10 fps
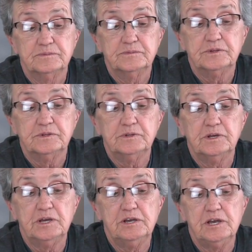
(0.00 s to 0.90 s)

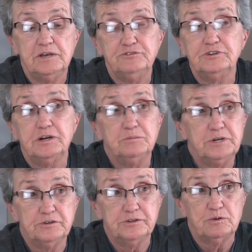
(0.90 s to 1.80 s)
If you got a
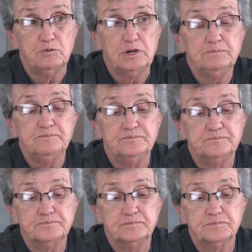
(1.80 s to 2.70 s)
mayor that way,
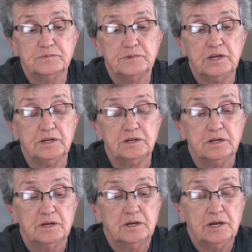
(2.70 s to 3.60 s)
and
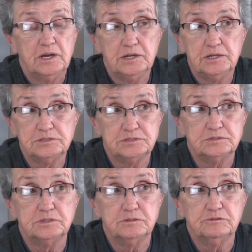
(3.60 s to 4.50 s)

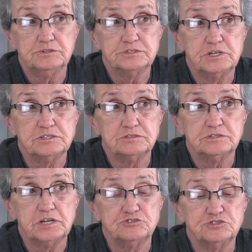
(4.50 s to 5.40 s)
it's with state
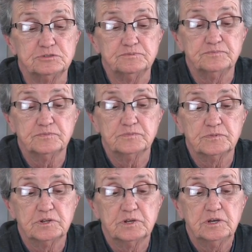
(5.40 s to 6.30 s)
statute,
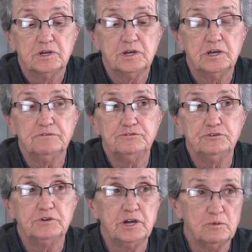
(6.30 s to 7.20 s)
if you
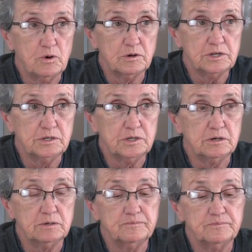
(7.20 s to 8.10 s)
can't walk in there